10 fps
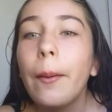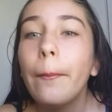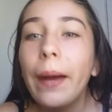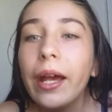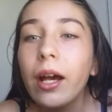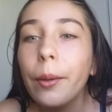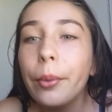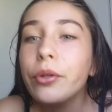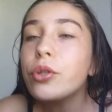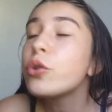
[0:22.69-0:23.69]

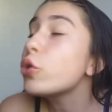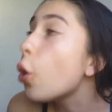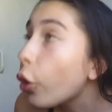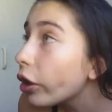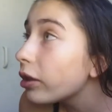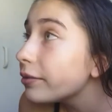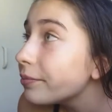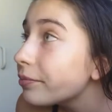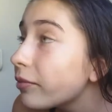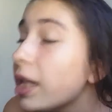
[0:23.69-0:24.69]
makeup tutorial,